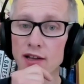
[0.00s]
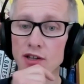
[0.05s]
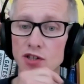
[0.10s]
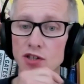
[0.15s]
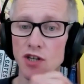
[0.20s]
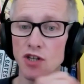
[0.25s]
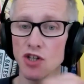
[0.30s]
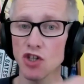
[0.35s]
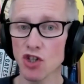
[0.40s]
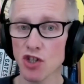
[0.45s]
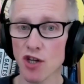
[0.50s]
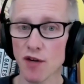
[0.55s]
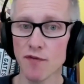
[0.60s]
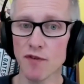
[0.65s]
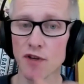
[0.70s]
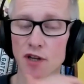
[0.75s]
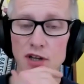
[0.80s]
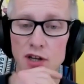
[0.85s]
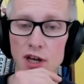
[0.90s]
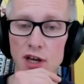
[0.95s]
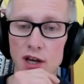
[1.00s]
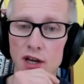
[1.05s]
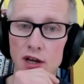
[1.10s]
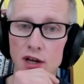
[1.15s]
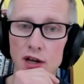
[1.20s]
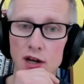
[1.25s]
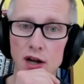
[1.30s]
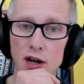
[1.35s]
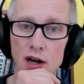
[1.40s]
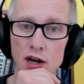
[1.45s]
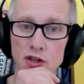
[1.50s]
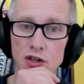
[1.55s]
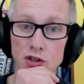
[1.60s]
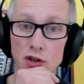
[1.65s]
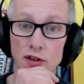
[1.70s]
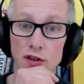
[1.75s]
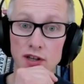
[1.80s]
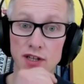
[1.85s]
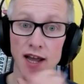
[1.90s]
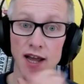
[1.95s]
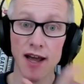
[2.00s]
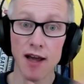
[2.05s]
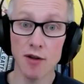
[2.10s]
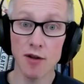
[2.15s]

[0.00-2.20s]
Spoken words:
It's shifted so that